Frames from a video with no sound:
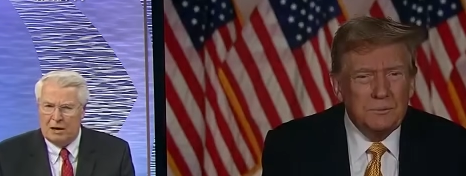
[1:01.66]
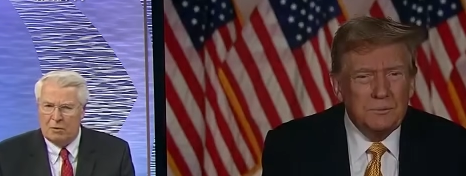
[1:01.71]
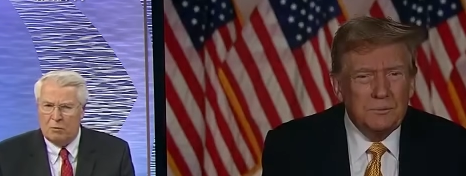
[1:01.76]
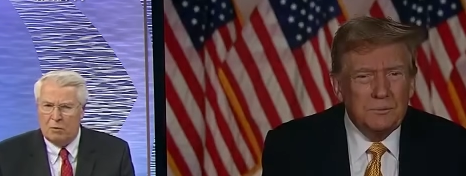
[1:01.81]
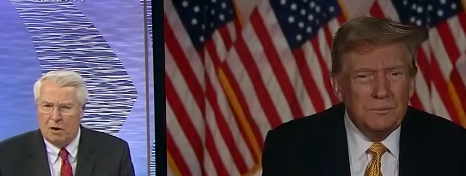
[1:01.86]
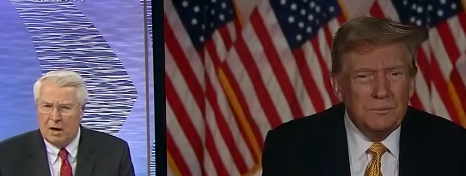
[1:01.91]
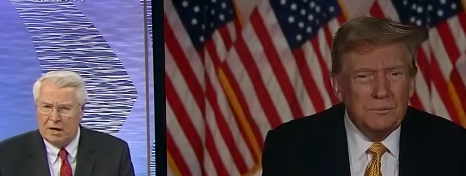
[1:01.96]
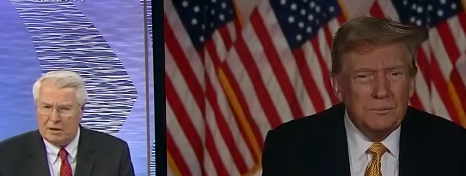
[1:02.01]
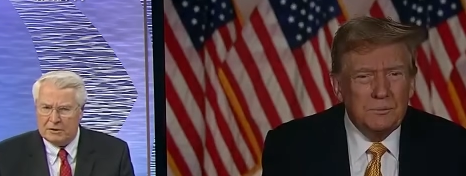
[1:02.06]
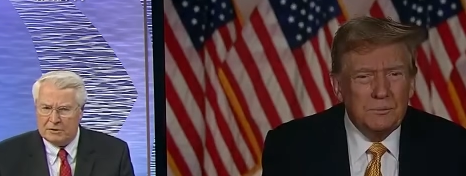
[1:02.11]
Speaker 1: may
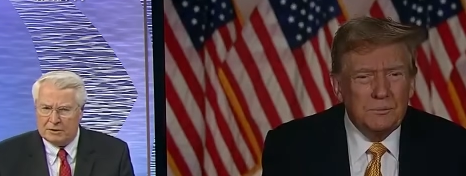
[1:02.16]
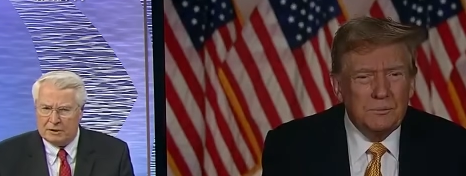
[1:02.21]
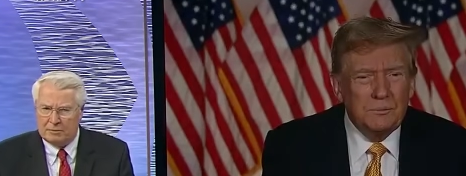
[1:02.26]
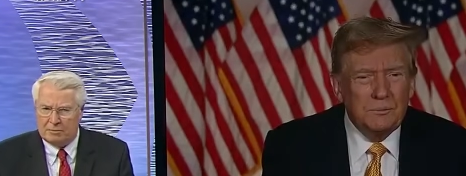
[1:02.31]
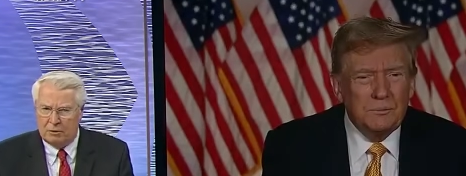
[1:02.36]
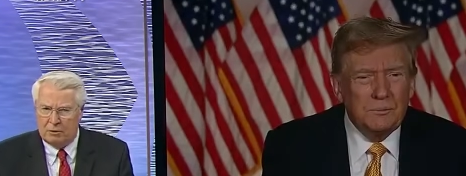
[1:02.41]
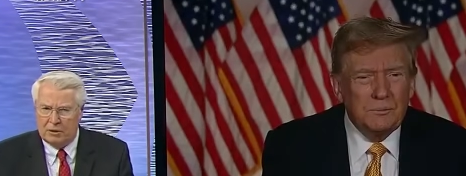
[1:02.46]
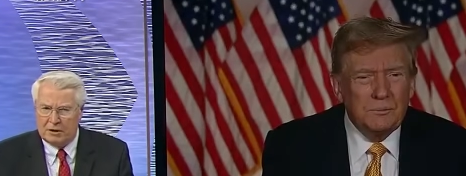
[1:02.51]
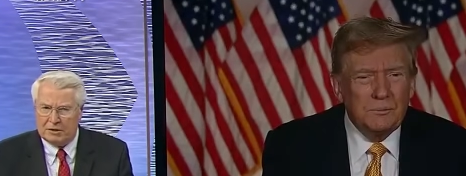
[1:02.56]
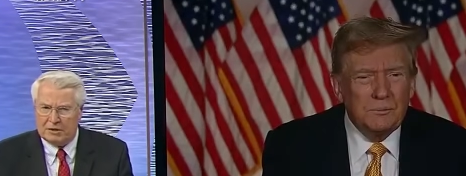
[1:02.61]
want to
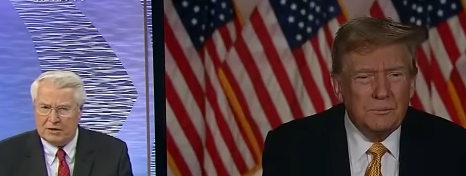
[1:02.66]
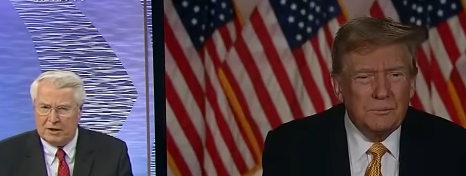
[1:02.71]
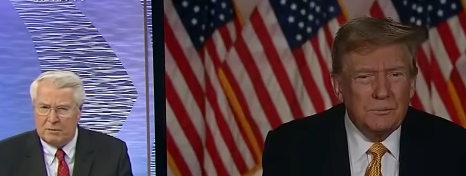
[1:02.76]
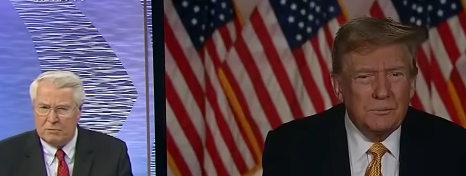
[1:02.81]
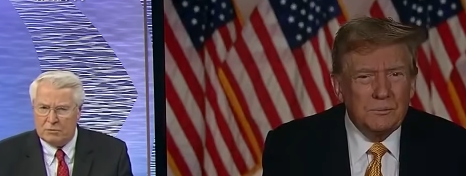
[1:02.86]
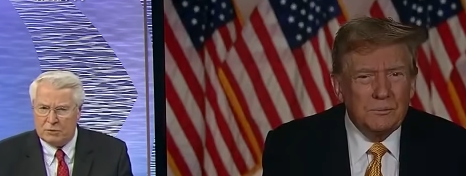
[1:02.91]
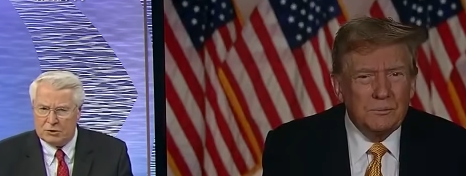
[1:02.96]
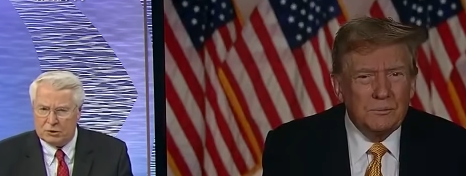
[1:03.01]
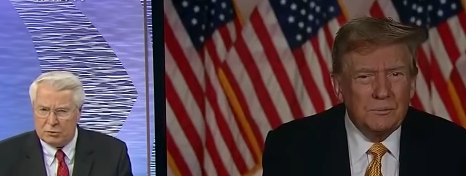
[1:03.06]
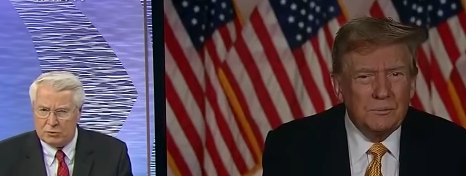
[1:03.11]
support
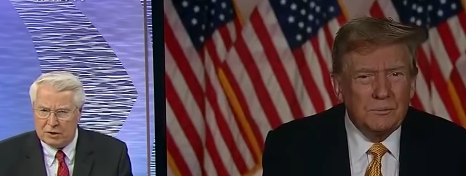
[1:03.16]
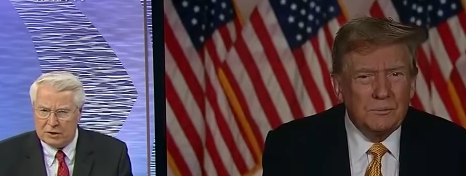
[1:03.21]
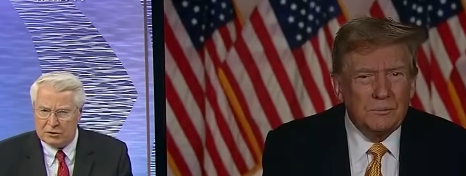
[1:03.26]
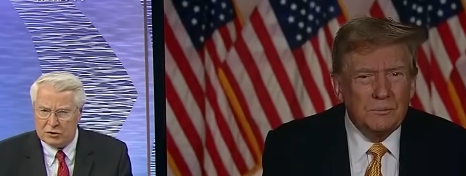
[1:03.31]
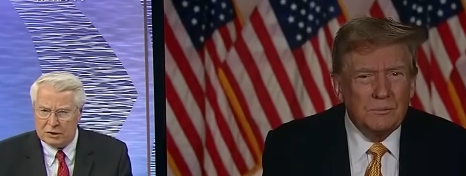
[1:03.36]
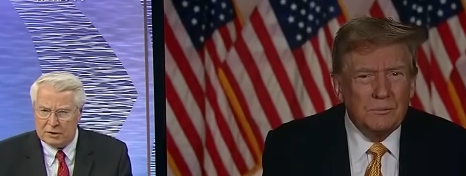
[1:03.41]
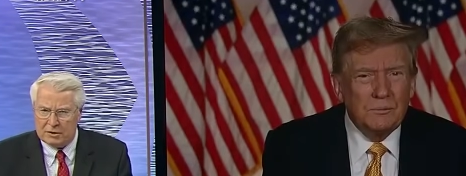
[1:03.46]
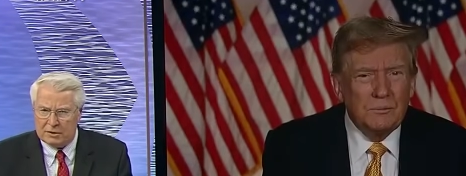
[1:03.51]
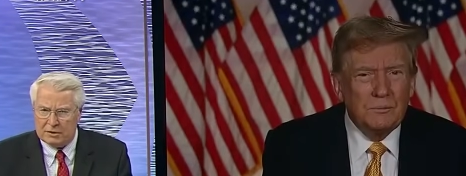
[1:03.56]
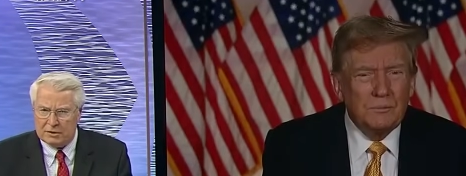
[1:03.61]
some
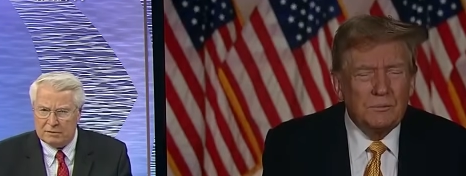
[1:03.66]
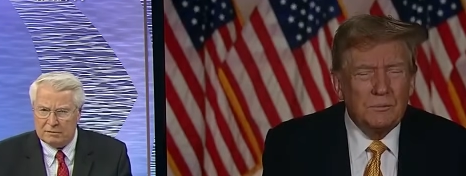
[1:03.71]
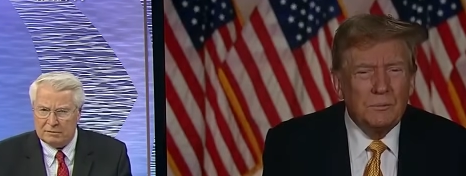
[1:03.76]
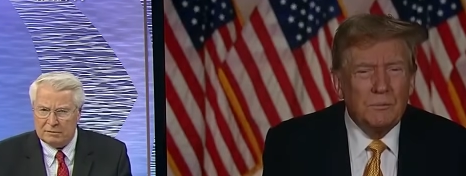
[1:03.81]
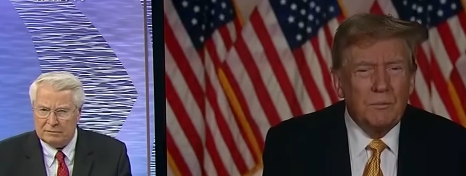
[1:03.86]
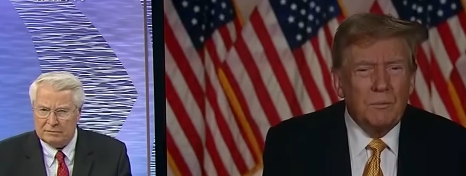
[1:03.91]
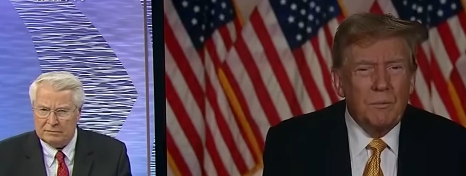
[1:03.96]
restrictions